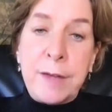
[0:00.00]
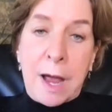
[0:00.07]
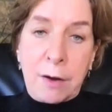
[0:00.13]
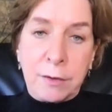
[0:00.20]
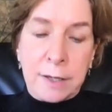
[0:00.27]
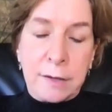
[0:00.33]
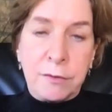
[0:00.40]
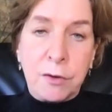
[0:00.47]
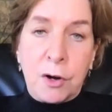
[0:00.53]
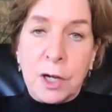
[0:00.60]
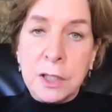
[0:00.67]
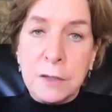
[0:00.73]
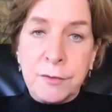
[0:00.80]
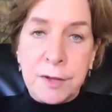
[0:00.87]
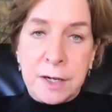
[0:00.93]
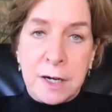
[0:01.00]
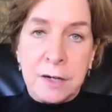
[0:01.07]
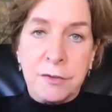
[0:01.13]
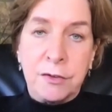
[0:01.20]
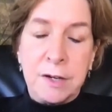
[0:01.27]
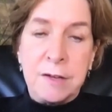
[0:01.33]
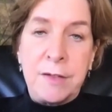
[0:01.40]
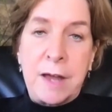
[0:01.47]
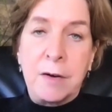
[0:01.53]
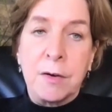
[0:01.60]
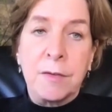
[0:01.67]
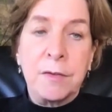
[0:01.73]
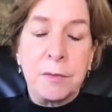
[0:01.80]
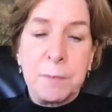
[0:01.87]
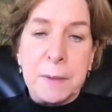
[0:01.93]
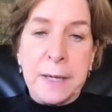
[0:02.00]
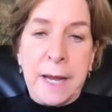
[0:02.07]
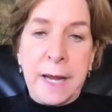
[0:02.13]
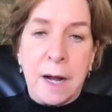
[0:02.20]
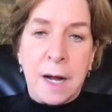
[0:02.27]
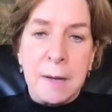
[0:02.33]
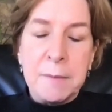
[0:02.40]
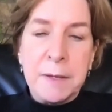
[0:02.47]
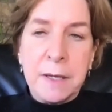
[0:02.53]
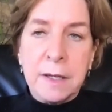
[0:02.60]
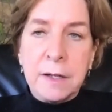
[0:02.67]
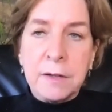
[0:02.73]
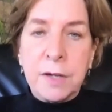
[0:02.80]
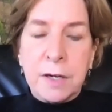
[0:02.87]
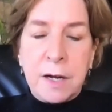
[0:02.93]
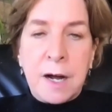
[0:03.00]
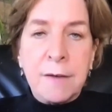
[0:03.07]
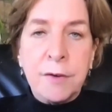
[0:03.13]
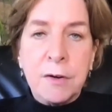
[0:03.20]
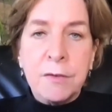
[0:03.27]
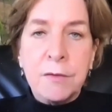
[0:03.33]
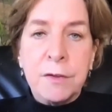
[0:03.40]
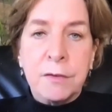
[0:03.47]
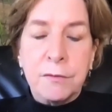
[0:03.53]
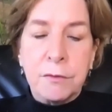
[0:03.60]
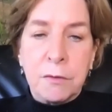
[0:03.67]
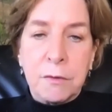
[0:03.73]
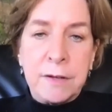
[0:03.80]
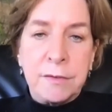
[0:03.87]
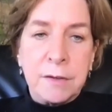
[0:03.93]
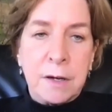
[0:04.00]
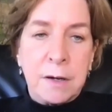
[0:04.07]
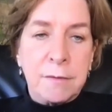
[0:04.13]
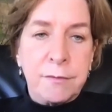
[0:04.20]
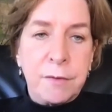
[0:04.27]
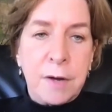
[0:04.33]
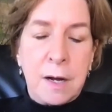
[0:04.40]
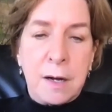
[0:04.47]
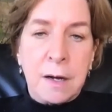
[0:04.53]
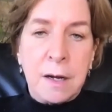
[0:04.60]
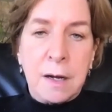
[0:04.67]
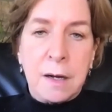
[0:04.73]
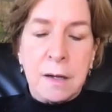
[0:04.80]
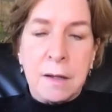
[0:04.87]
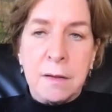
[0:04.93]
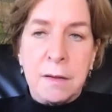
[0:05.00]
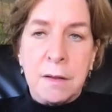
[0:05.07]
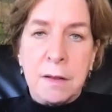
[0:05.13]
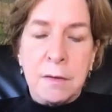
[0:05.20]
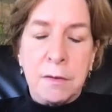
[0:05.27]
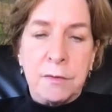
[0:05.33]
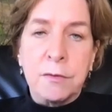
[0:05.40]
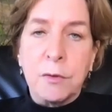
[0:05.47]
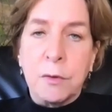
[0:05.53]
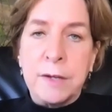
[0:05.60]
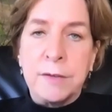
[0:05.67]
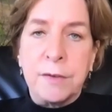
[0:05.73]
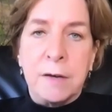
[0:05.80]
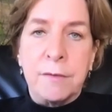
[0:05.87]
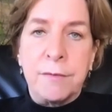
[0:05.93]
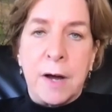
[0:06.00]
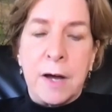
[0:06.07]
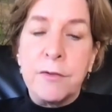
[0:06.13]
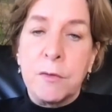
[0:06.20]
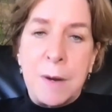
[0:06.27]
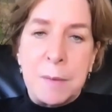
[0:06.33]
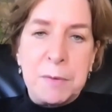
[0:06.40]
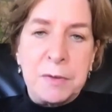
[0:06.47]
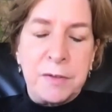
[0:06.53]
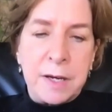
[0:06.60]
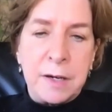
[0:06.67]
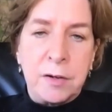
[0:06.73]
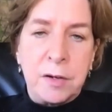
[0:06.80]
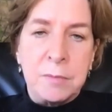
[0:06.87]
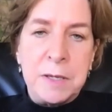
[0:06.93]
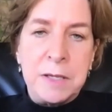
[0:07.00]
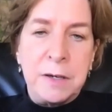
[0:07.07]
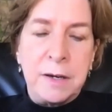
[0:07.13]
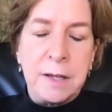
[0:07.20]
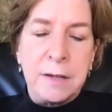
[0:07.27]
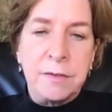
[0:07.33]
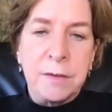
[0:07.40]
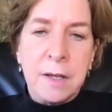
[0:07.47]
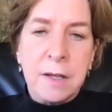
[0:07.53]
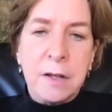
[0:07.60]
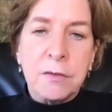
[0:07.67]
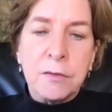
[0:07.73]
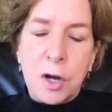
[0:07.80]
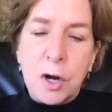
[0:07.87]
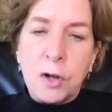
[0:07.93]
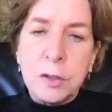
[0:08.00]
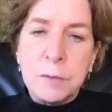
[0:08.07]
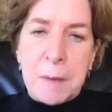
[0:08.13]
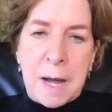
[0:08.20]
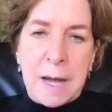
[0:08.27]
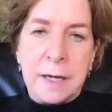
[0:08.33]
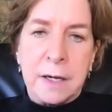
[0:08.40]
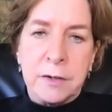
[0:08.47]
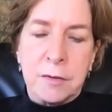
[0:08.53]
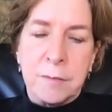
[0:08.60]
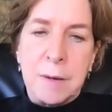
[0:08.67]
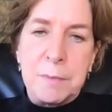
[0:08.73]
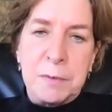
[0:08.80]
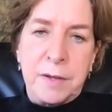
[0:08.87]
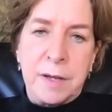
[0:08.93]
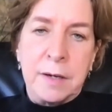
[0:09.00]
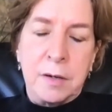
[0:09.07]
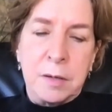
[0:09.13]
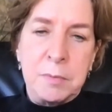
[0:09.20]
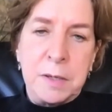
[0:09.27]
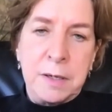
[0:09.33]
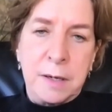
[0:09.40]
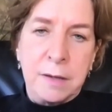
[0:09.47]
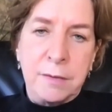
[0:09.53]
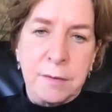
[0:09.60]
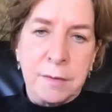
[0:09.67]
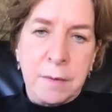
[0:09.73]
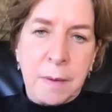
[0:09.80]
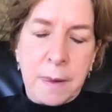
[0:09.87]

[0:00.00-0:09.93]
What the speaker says: outlets all over the country that are springing up to cover the stories of underrepresented communities, told by underrepresented communities.